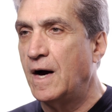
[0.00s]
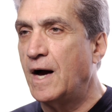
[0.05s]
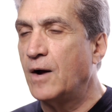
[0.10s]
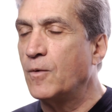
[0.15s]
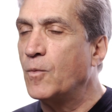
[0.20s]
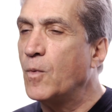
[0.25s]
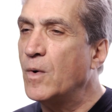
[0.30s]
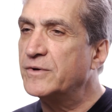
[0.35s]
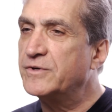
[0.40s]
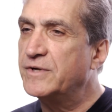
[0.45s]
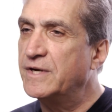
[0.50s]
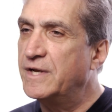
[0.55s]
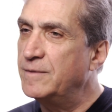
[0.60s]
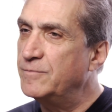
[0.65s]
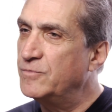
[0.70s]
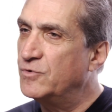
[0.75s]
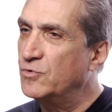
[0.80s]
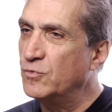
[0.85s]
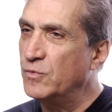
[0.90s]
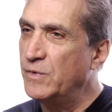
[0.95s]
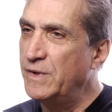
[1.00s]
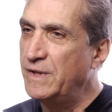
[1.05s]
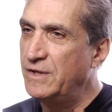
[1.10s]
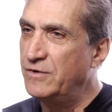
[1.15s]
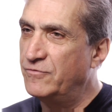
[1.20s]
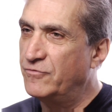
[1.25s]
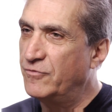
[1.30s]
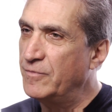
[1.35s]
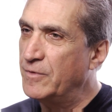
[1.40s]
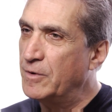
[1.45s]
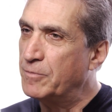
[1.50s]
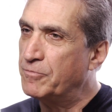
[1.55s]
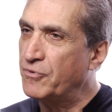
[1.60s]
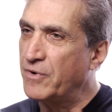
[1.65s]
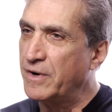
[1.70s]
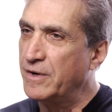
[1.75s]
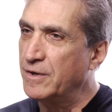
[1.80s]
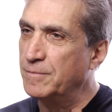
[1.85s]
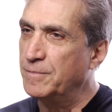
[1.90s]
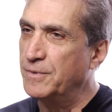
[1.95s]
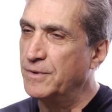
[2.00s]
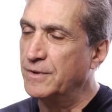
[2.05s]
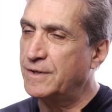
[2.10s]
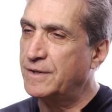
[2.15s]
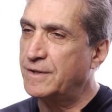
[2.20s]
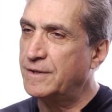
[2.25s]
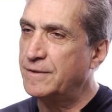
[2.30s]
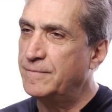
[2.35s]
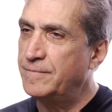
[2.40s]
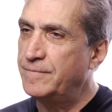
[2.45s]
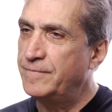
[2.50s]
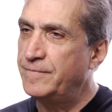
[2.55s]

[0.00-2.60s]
I wanted him to read from the prayer book.